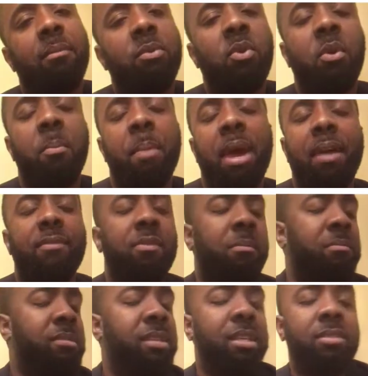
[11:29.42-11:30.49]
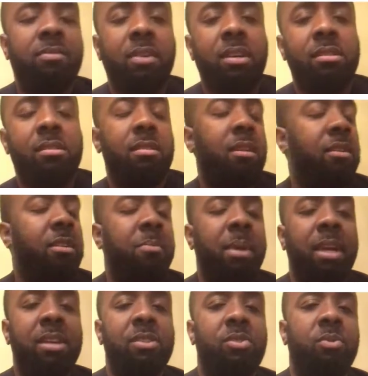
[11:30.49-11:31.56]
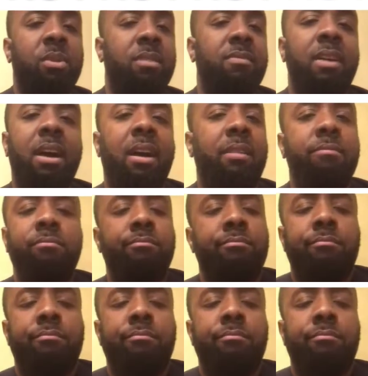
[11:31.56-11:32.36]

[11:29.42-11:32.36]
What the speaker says: Going back from 6 figures to only making 25